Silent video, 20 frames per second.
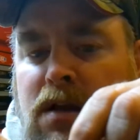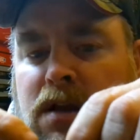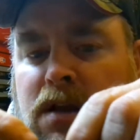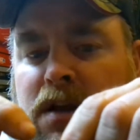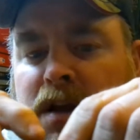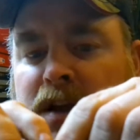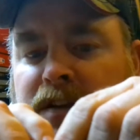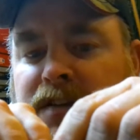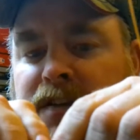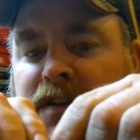
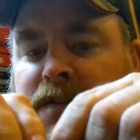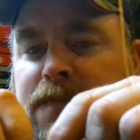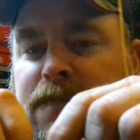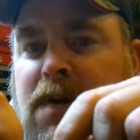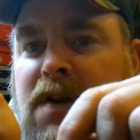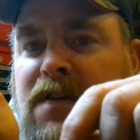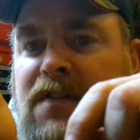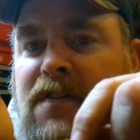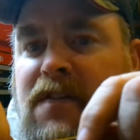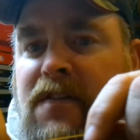As the
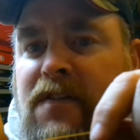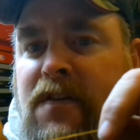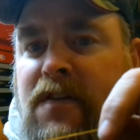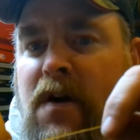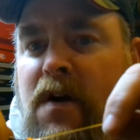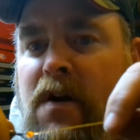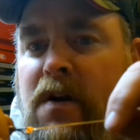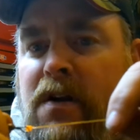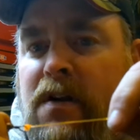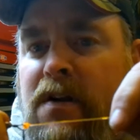fish is
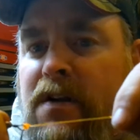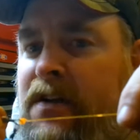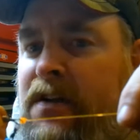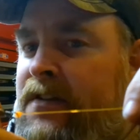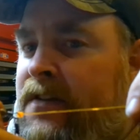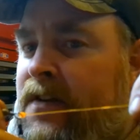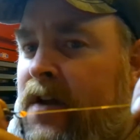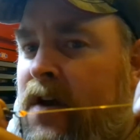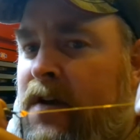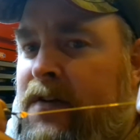turning,
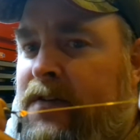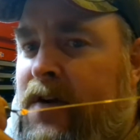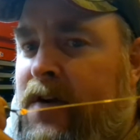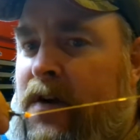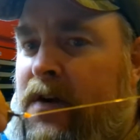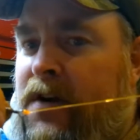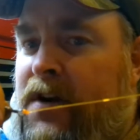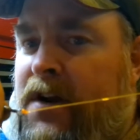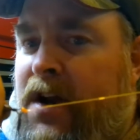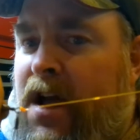it's not
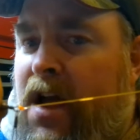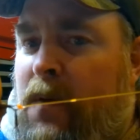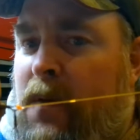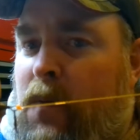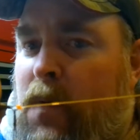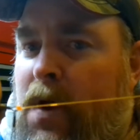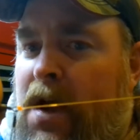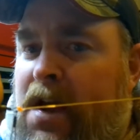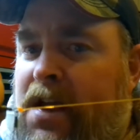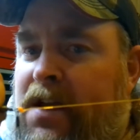turning that
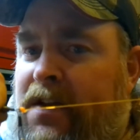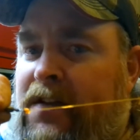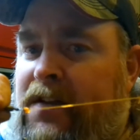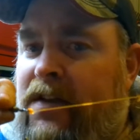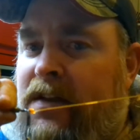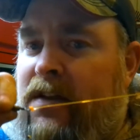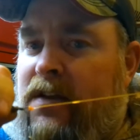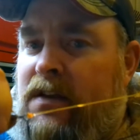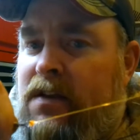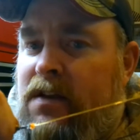weight,
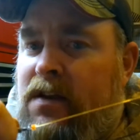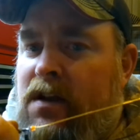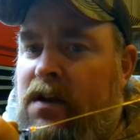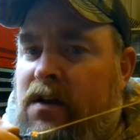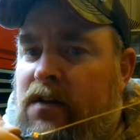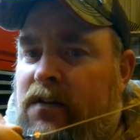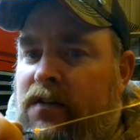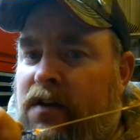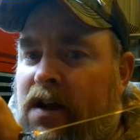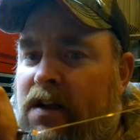
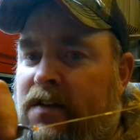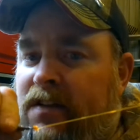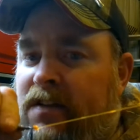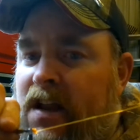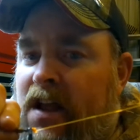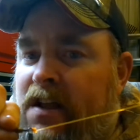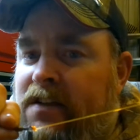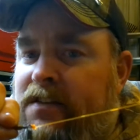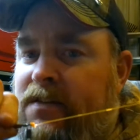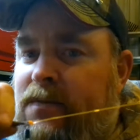so that's
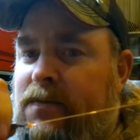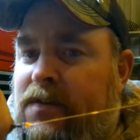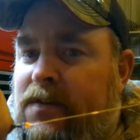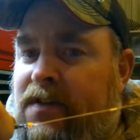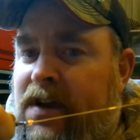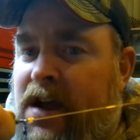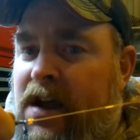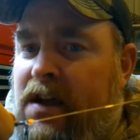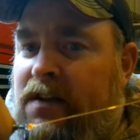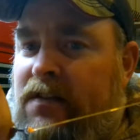less of a
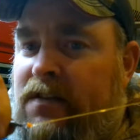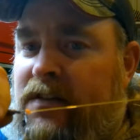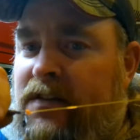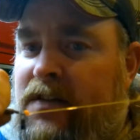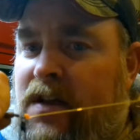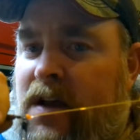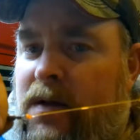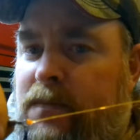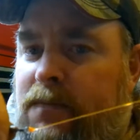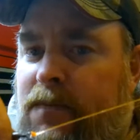chance of
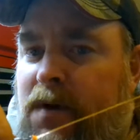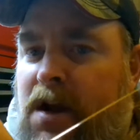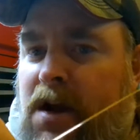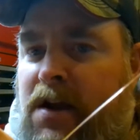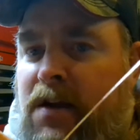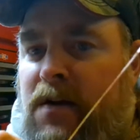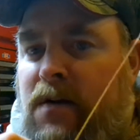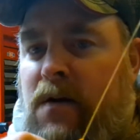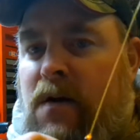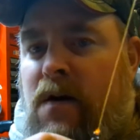something
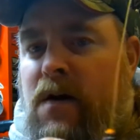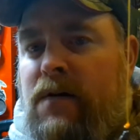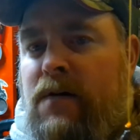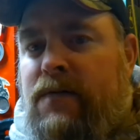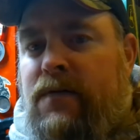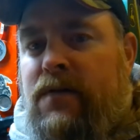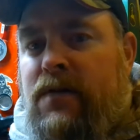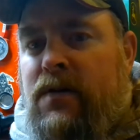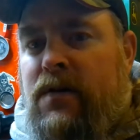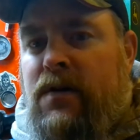breaking off.
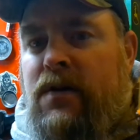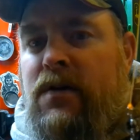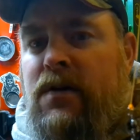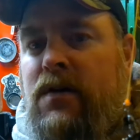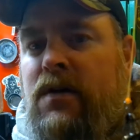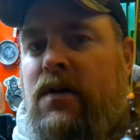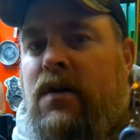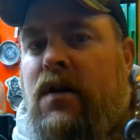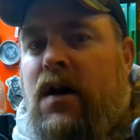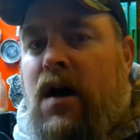
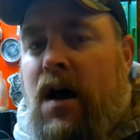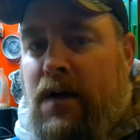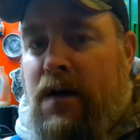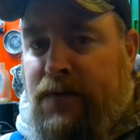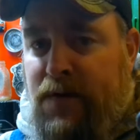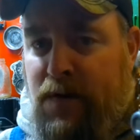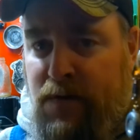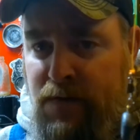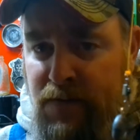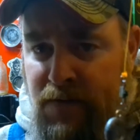
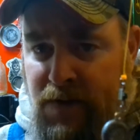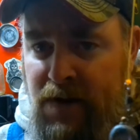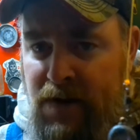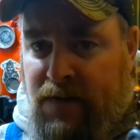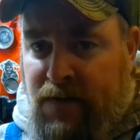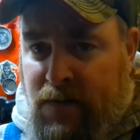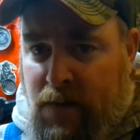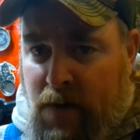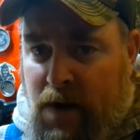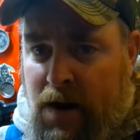I've used
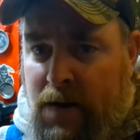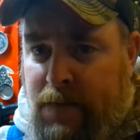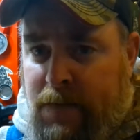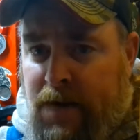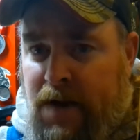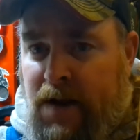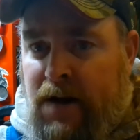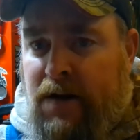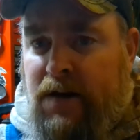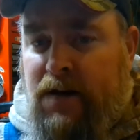these quite a
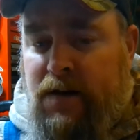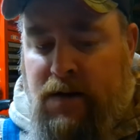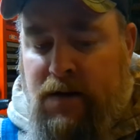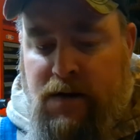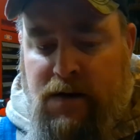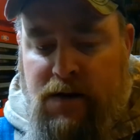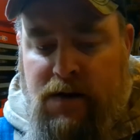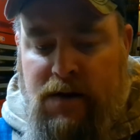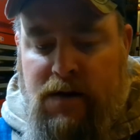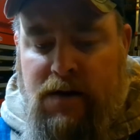bit
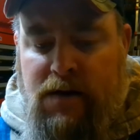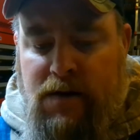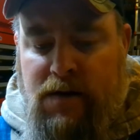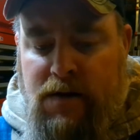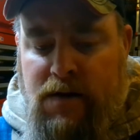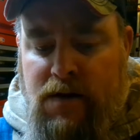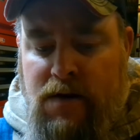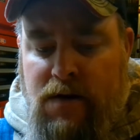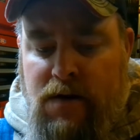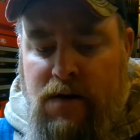
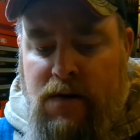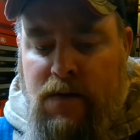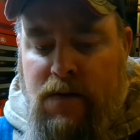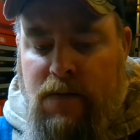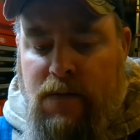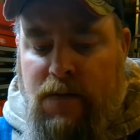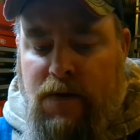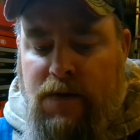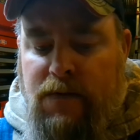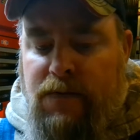
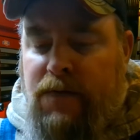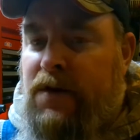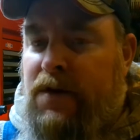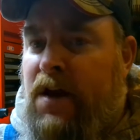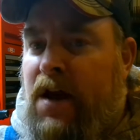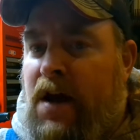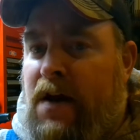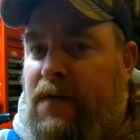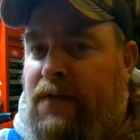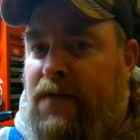with
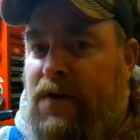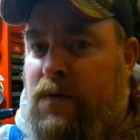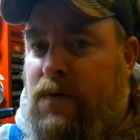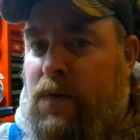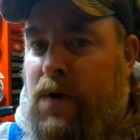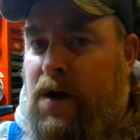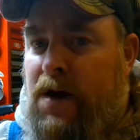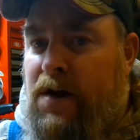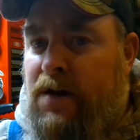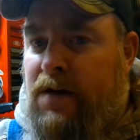a heavier
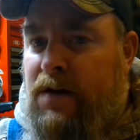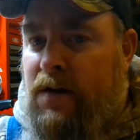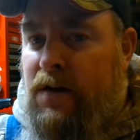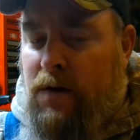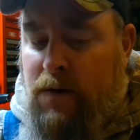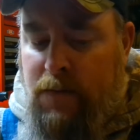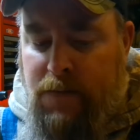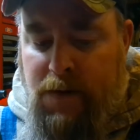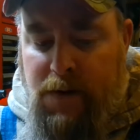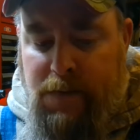weight and a
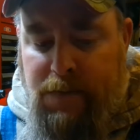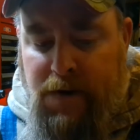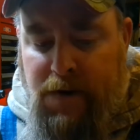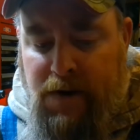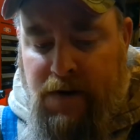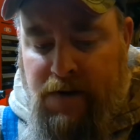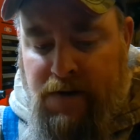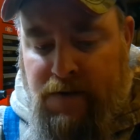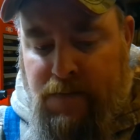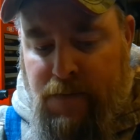little bit
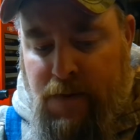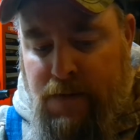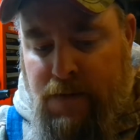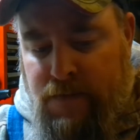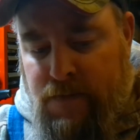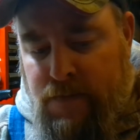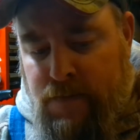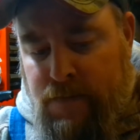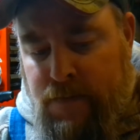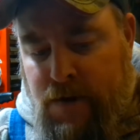bigger
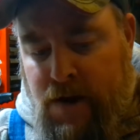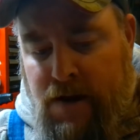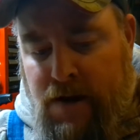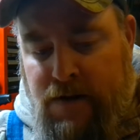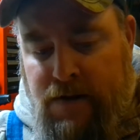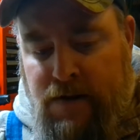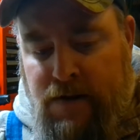swivel, but